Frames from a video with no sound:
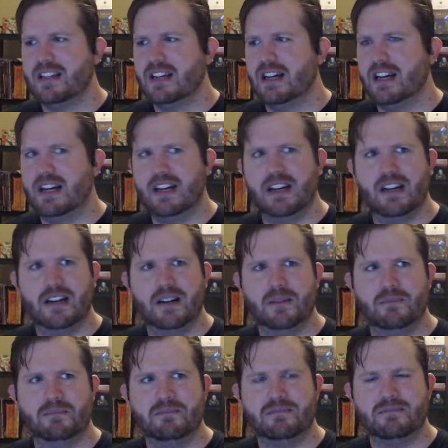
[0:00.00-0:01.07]

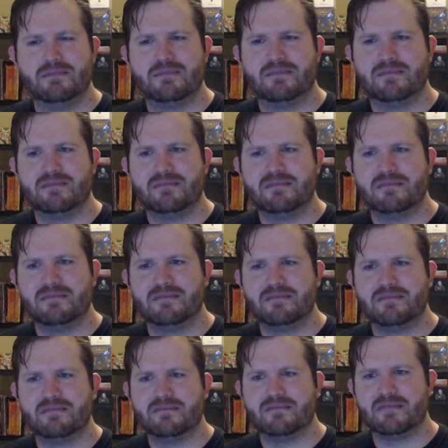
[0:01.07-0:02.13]
And
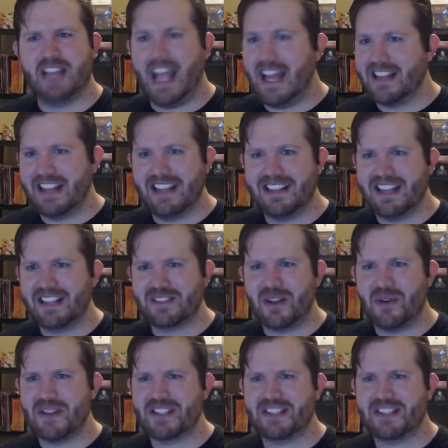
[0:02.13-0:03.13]
as always,